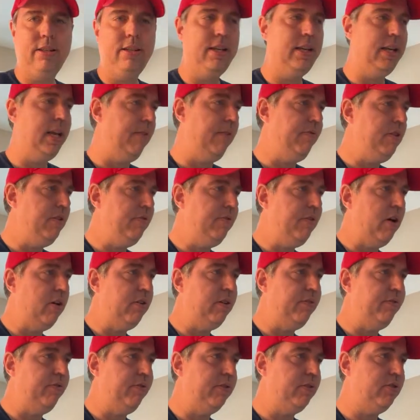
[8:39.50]
if you
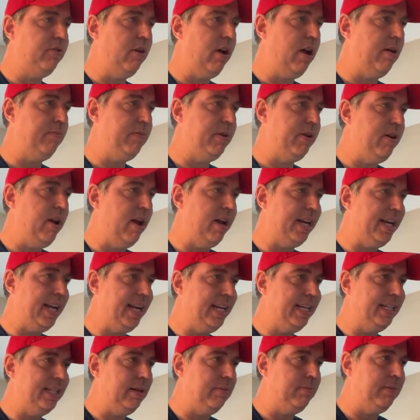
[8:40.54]
voted for Trump, you're not
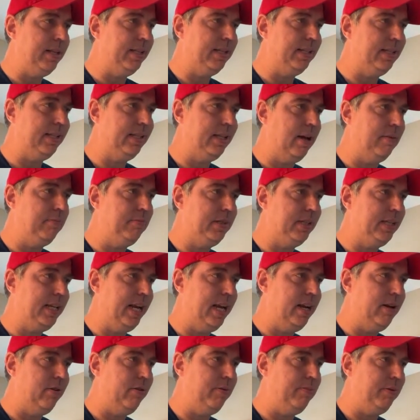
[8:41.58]
getting some of this
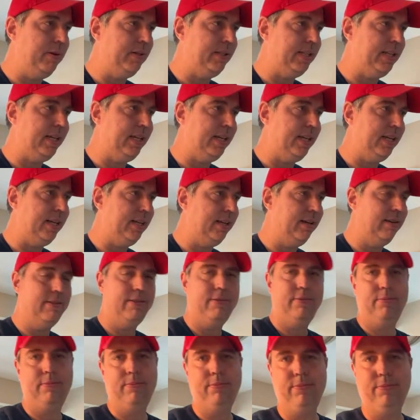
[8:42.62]
substandard pussy.
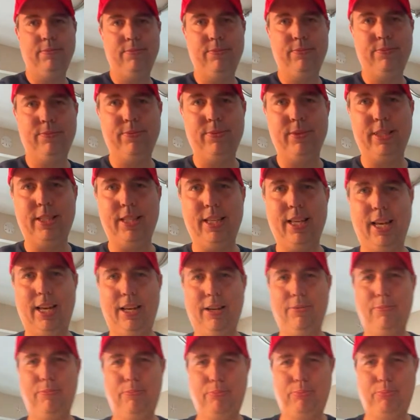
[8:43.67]
It's like,